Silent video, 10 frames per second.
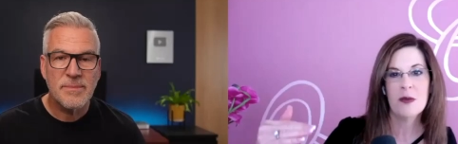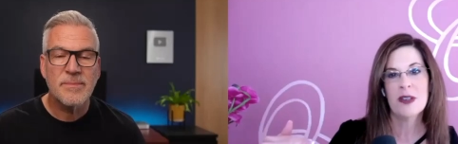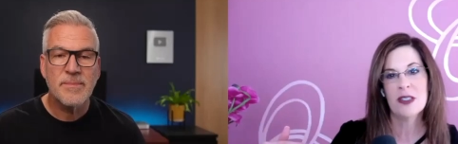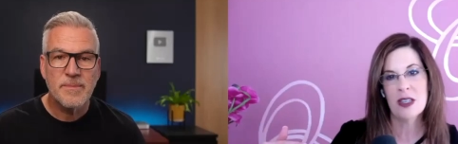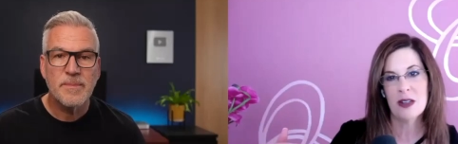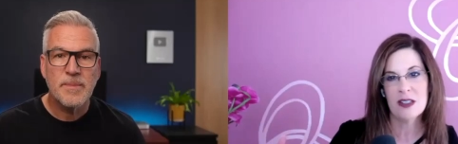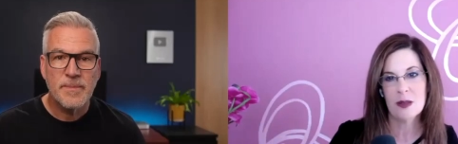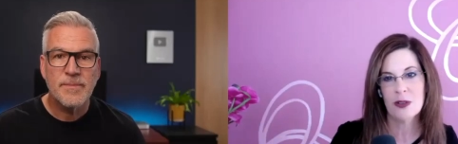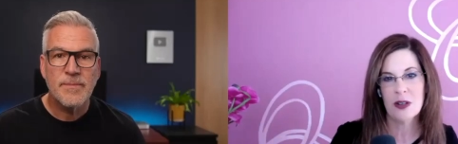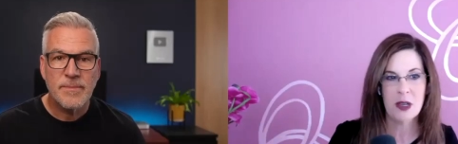Speaker 1: to be seen as a
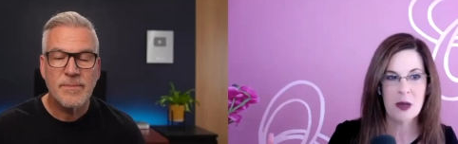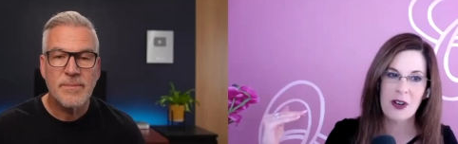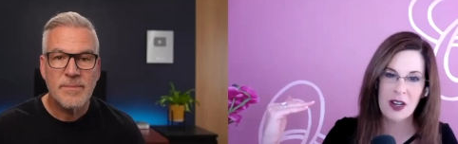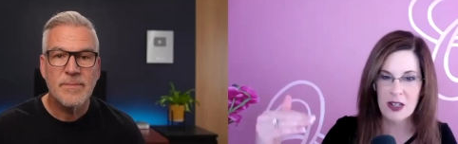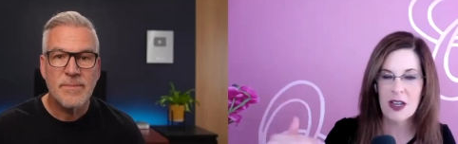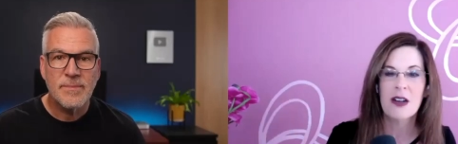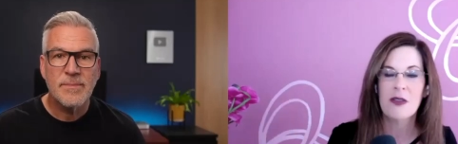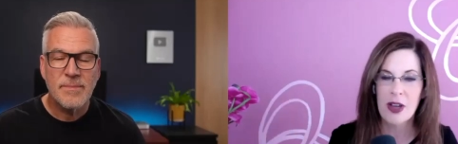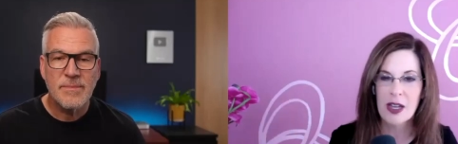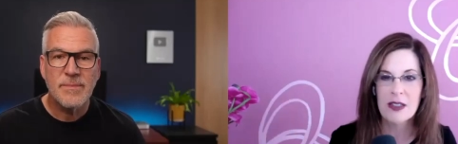premium brand, you got to
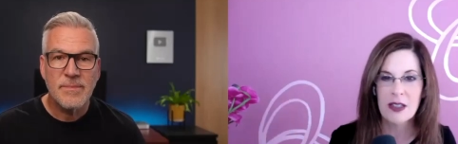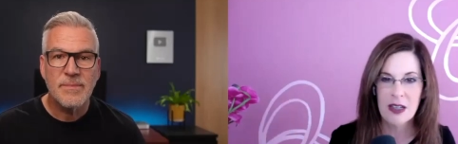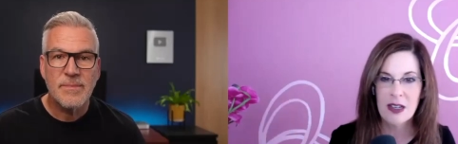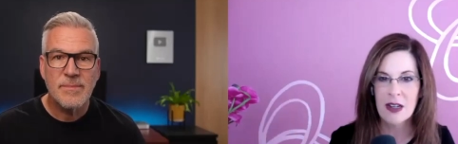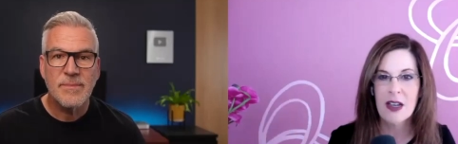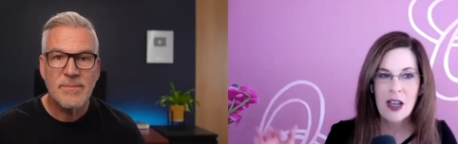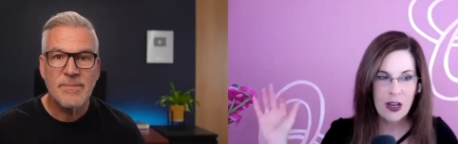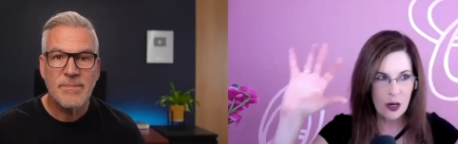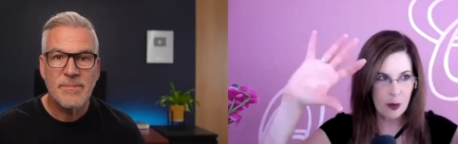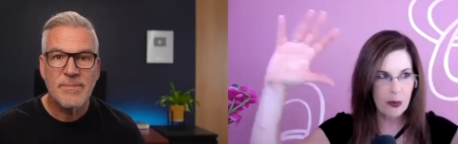invest in
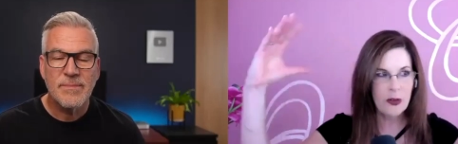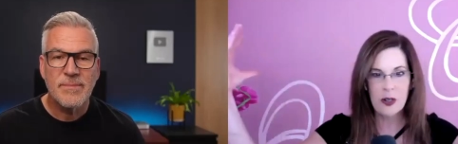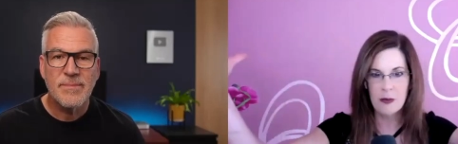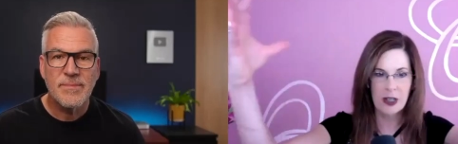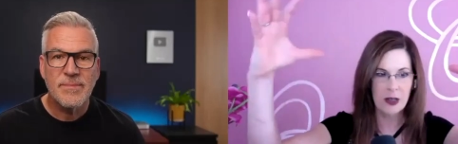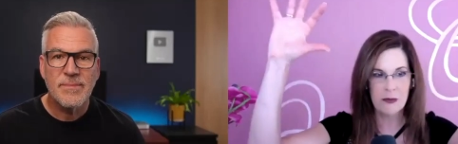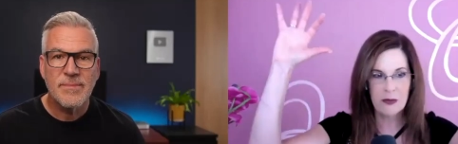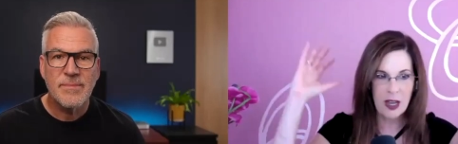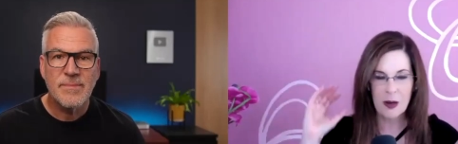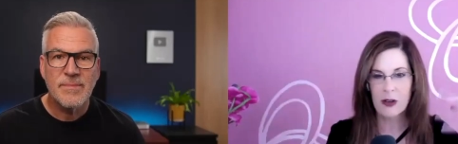your premium
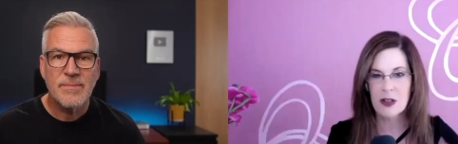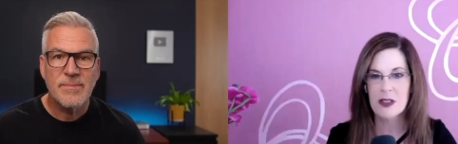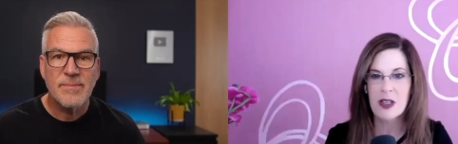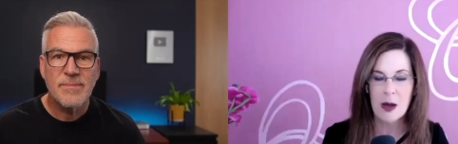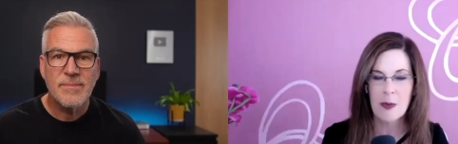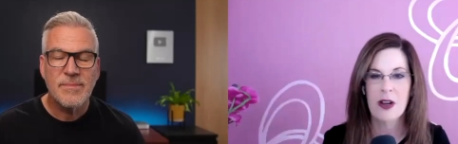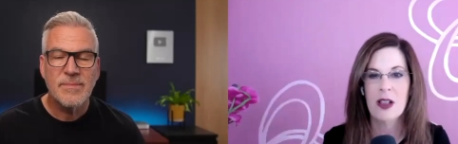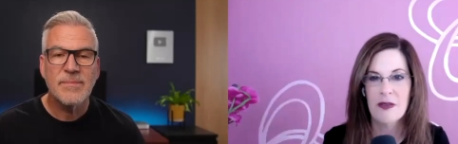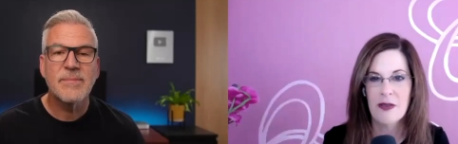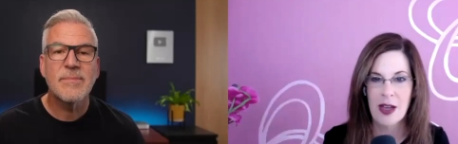camera setup and
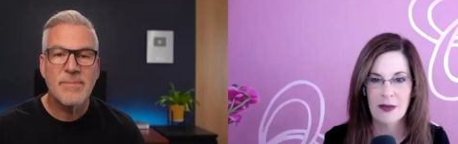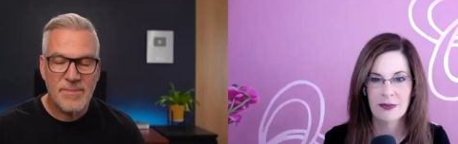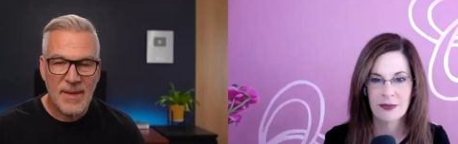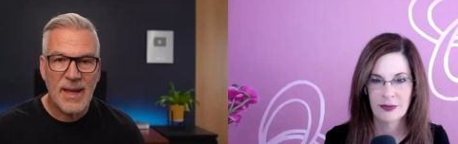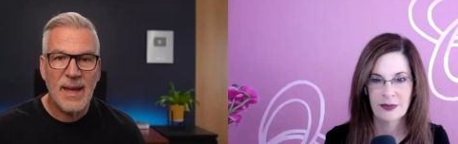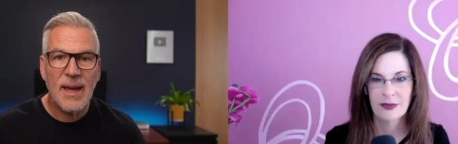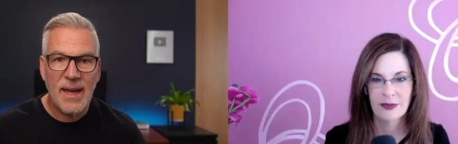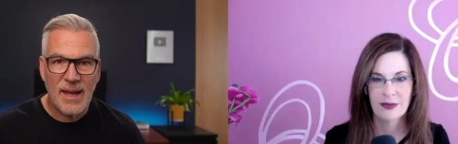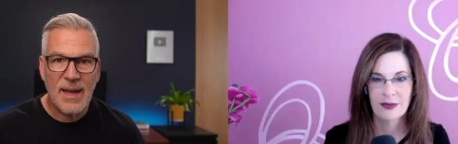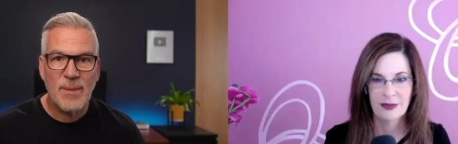all of that.
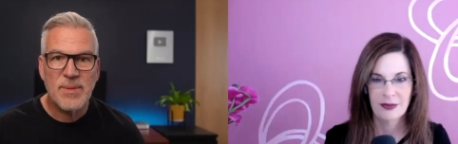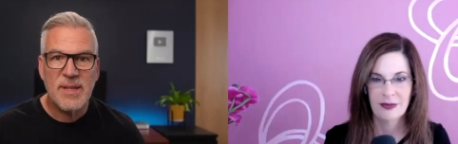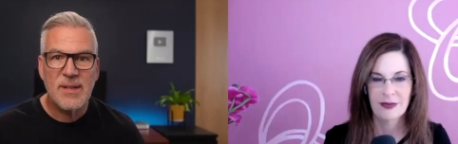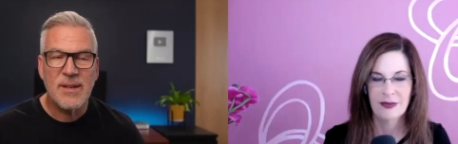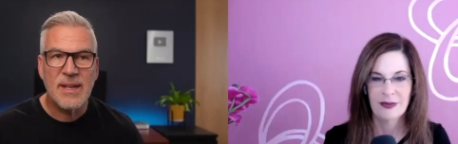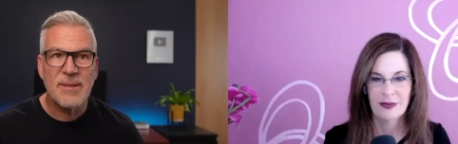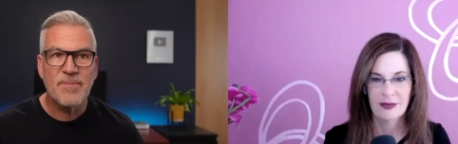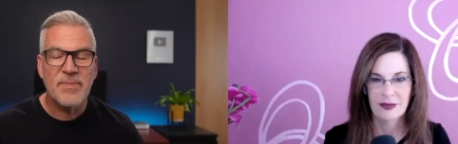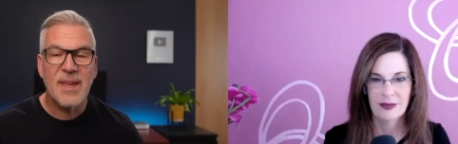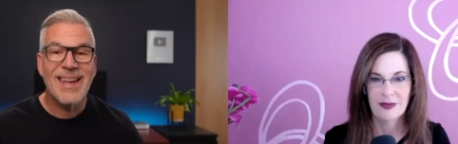
Speaker 2: Absolutely.
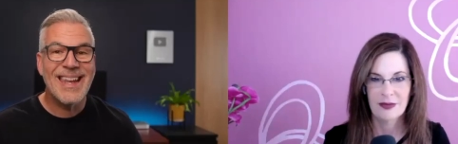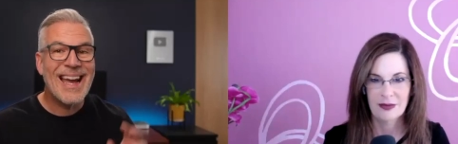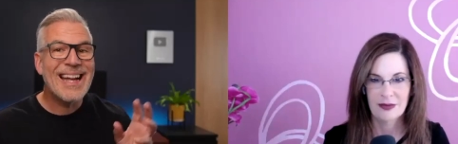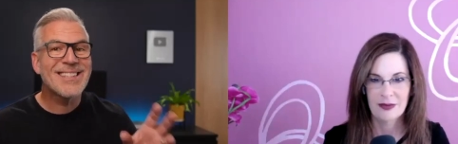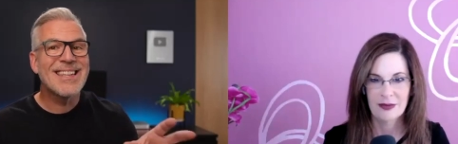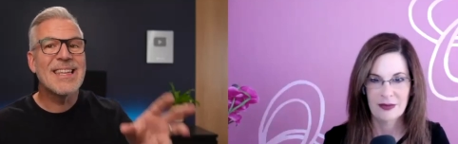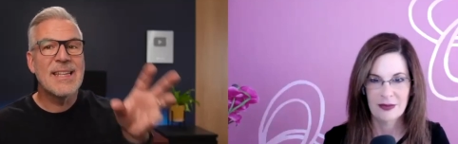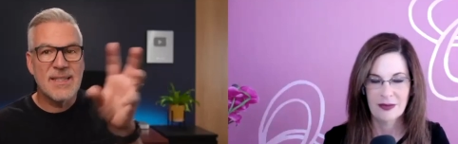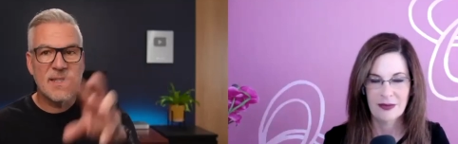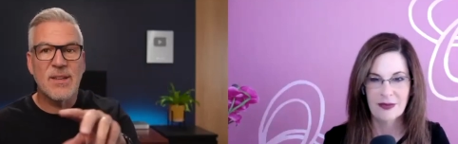And it actually
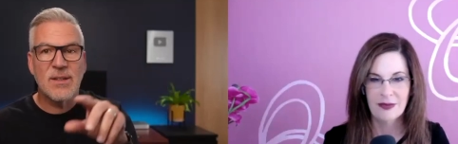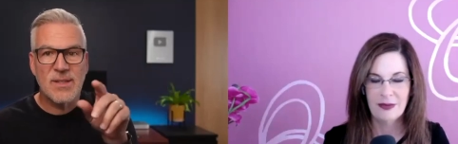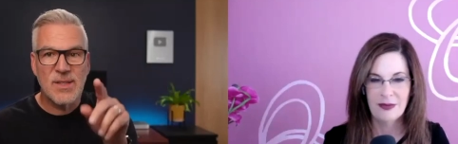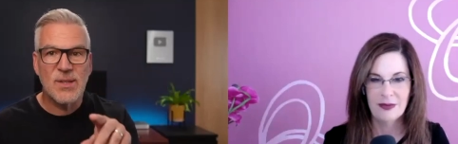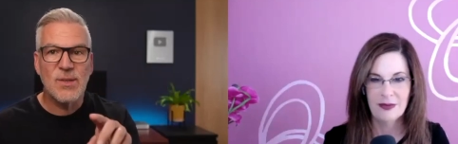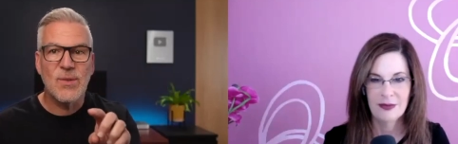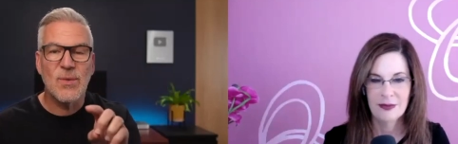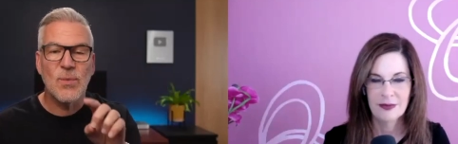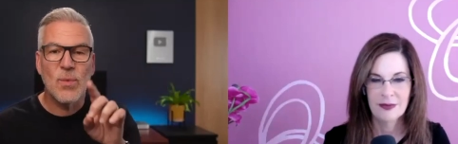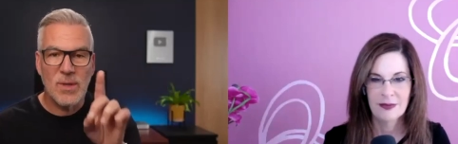leads us on
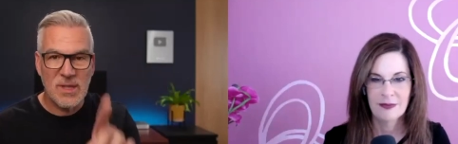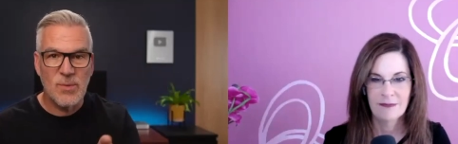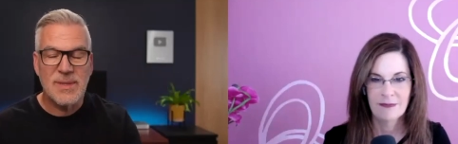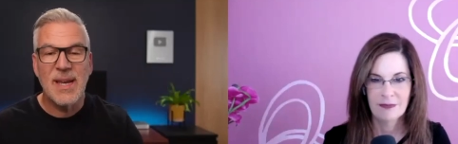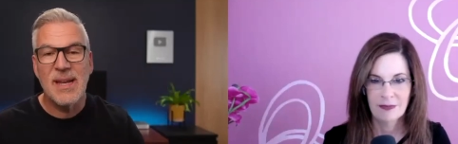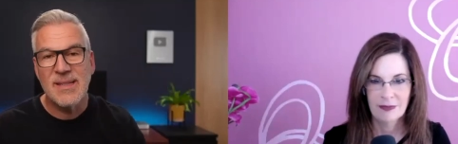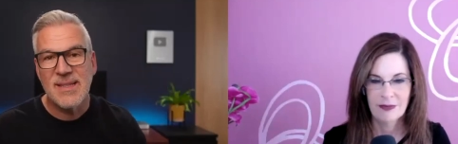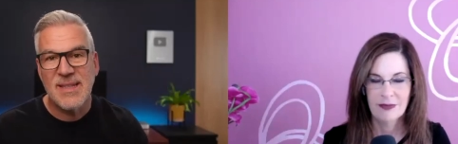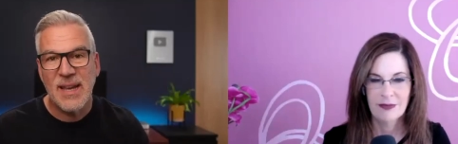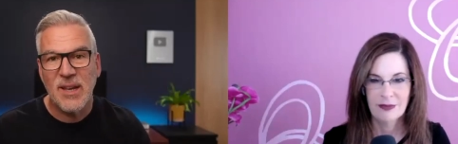to what you were saying as
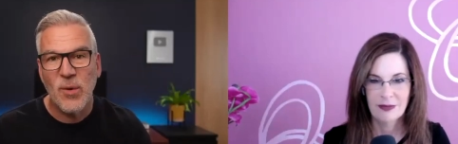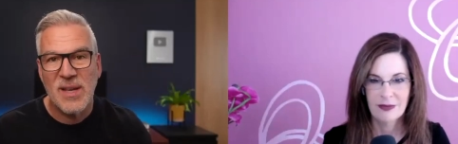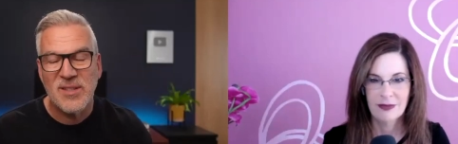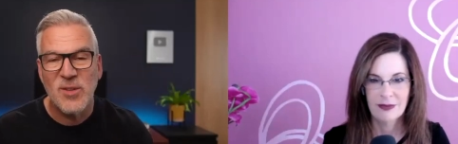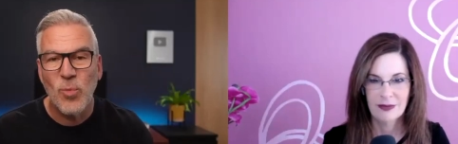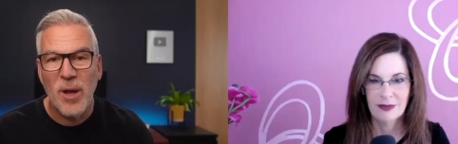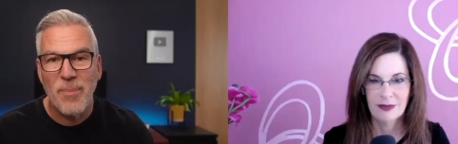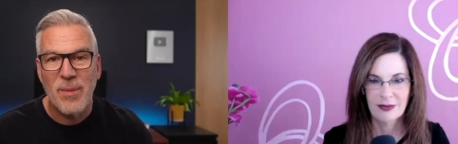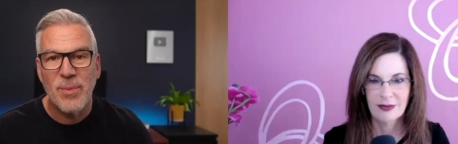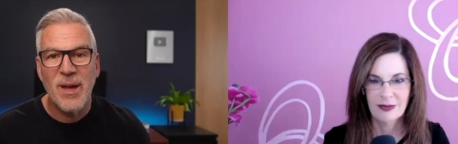the second question why
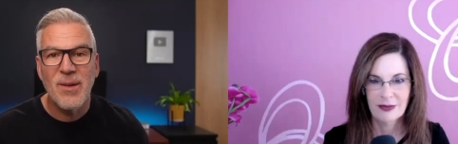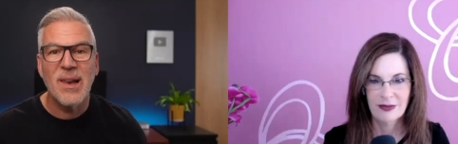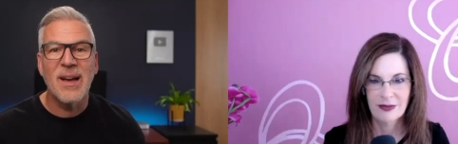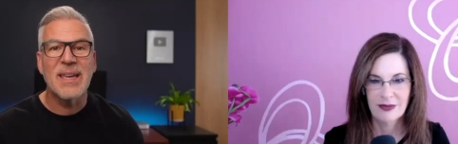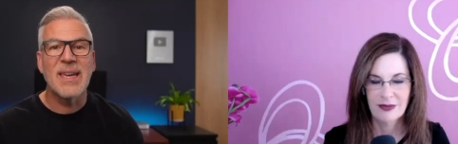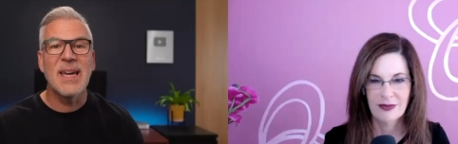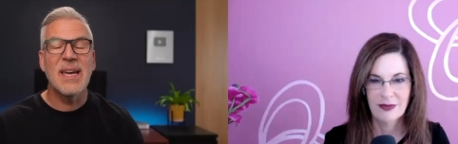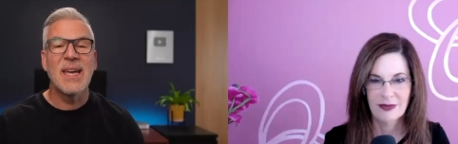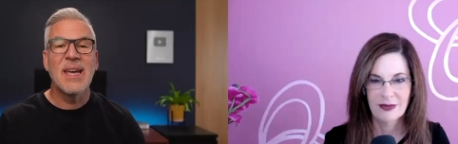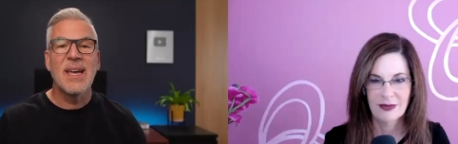people don't like it.